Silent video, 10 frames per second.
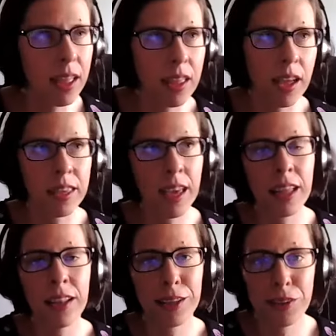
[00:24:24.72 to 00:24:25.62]
I
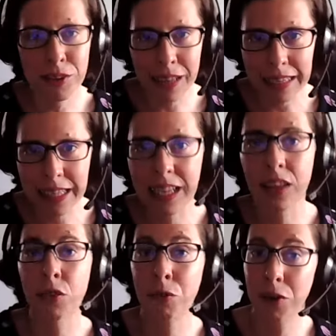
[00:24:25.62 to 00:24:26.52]
can understand that
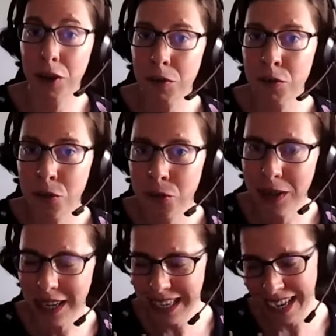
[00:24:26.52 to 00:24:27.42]
it's very
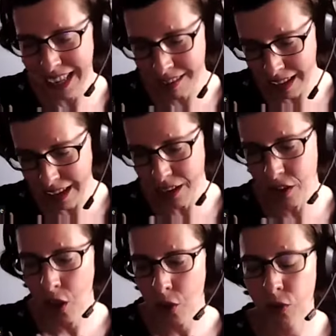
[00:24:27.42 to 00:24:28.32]
frustrating that I say this.
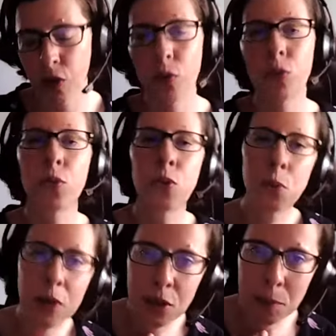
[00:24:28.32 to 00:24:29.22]
So to
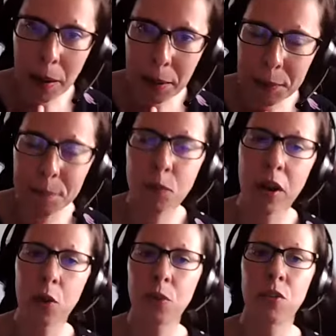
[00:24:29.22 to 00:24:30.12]
trick your mind,
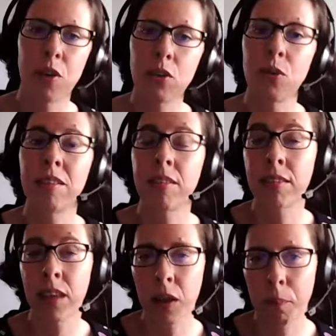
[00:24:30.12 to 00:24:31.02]
what I would advise you is to
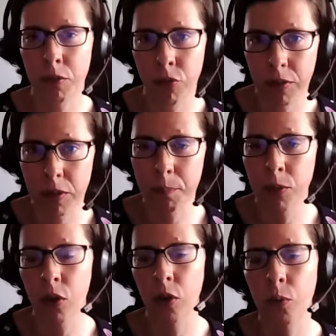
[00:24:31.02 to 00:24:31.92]
set up a fund.
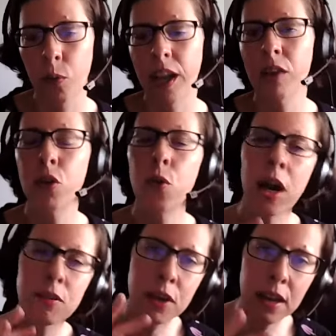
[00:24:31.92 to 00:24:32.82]
So whenever you
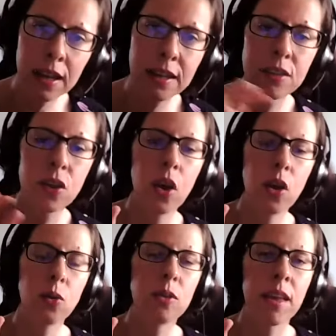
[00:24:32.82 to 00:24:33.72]
have a client,
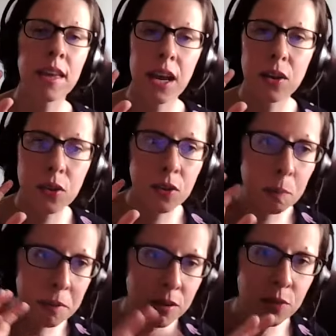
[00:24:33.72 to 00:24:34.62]
you take out a
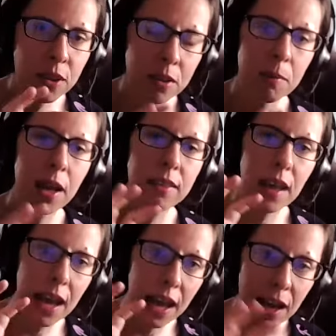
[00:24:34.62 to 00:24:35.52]
specific amount
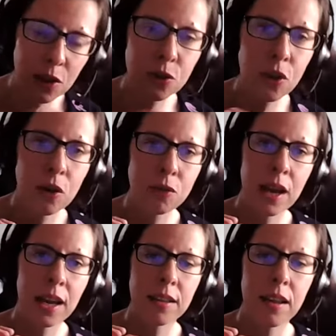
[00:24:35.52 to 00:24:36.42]
out of
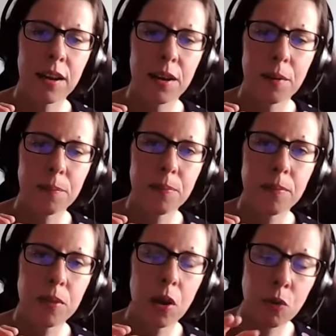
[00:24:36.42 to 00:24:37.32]
that
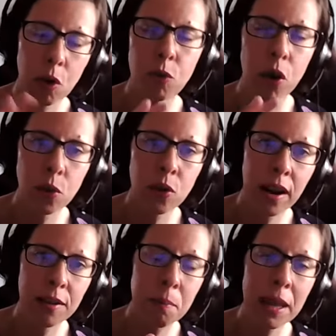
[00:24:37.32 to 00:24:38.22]
of what your
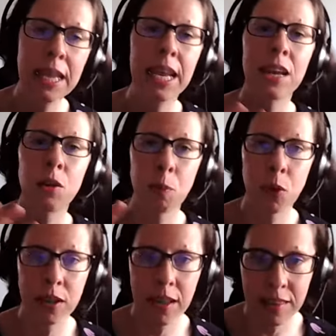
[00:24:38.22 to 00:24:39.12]
client paid and you
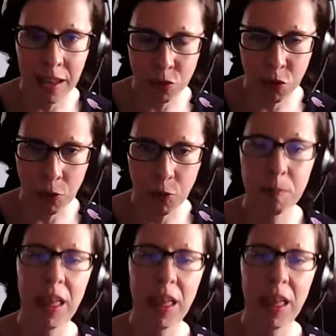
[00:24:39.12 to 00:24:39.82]
put it in that fund.